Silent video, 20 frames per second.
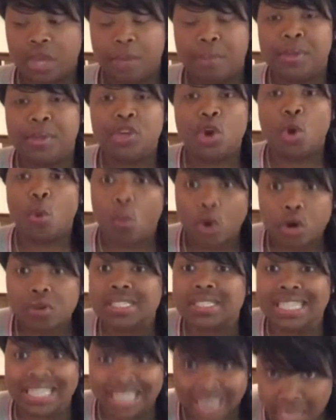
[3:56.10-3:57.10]
be your
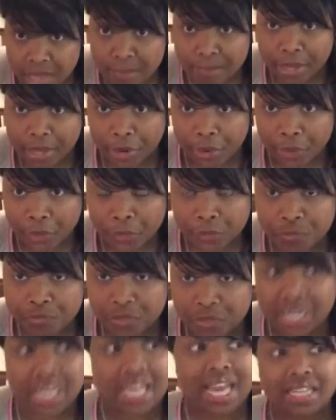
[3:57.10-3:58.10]
worst nightmare.
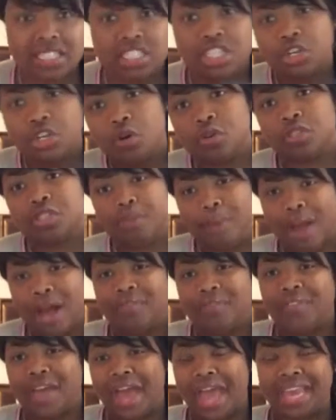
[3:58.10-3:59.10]
And he actually goes
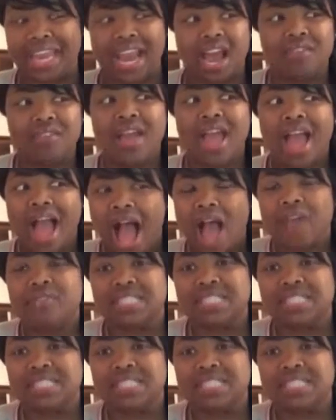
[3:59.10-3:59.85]
about that. And I've